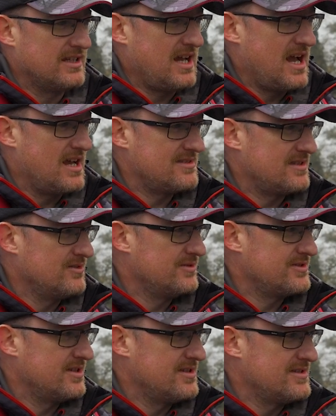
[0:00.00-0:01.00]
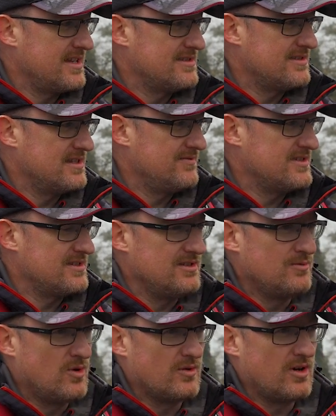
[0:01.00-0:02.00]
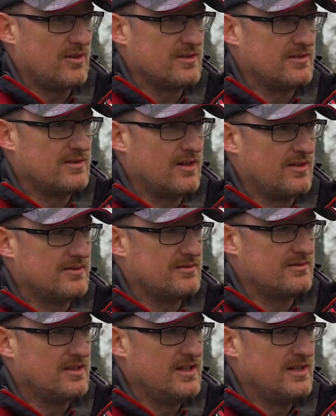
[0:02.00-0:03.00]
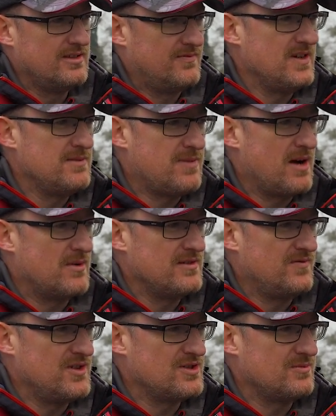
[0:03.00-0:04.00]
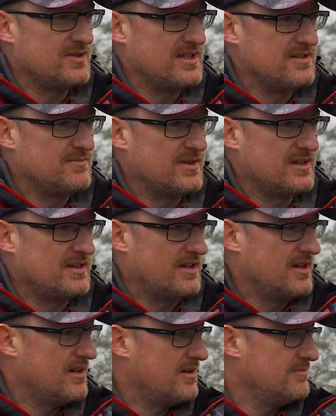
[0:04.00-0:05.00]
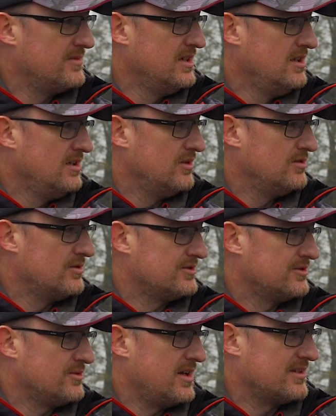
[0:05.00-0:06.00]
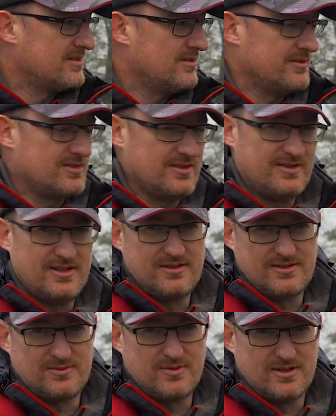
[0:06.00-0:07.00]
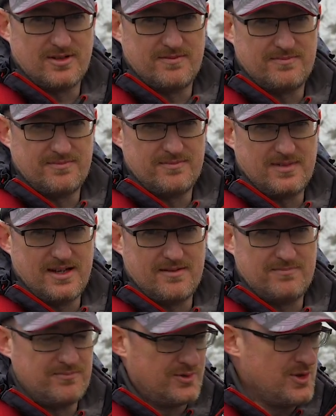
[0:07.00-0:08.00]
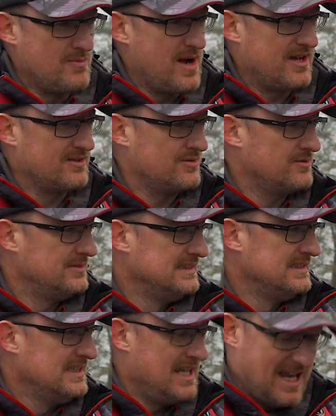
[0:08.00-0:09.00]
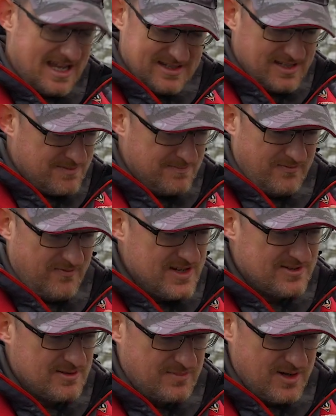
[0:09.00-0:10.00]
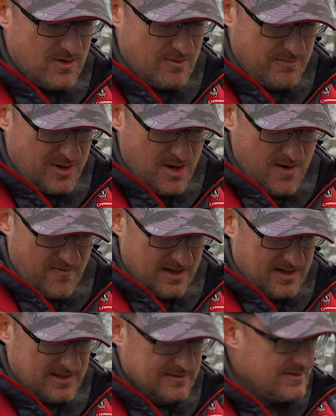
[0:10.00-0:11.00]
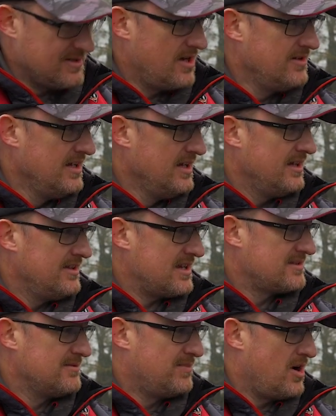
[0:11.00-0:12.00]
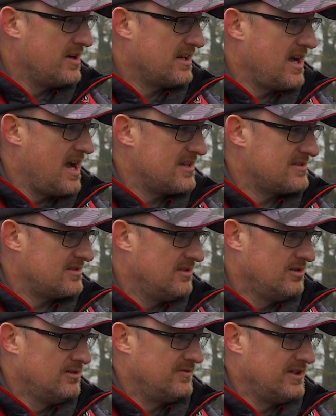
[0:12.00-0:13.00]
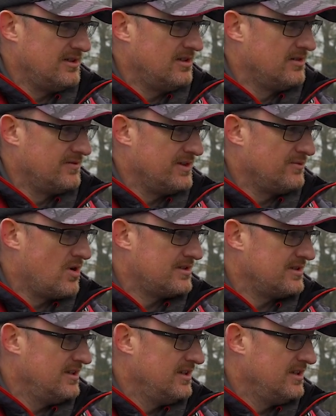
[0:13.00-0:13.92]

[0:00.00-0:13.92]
the cast, and also the sensitivity you want on the feedback when you're fishing with these big lures as well. It's not just, you don't just want a broom handle, and this fits the bill perfectly. So that's the pike cast, lovely rod,